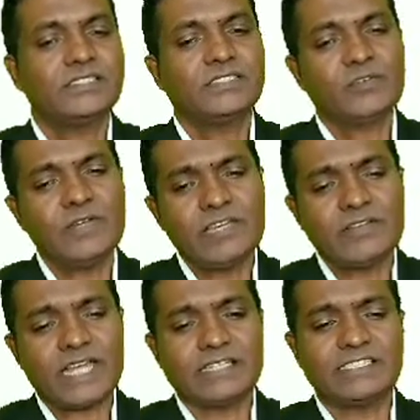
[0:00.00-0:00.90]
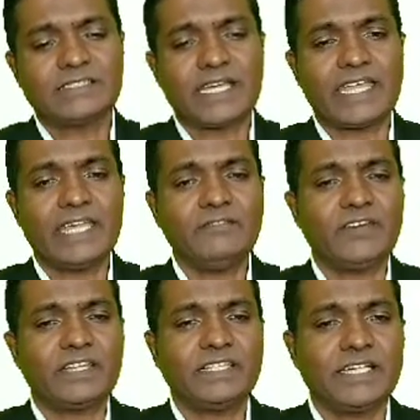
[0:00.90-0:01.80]
So we'll look at this again
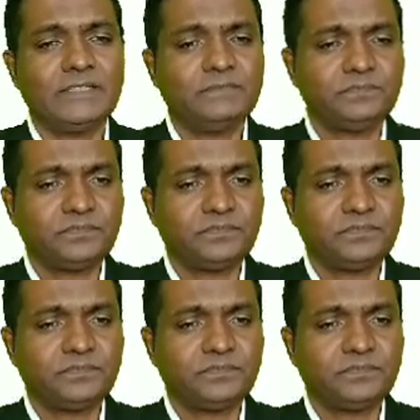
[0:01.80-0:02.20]
further.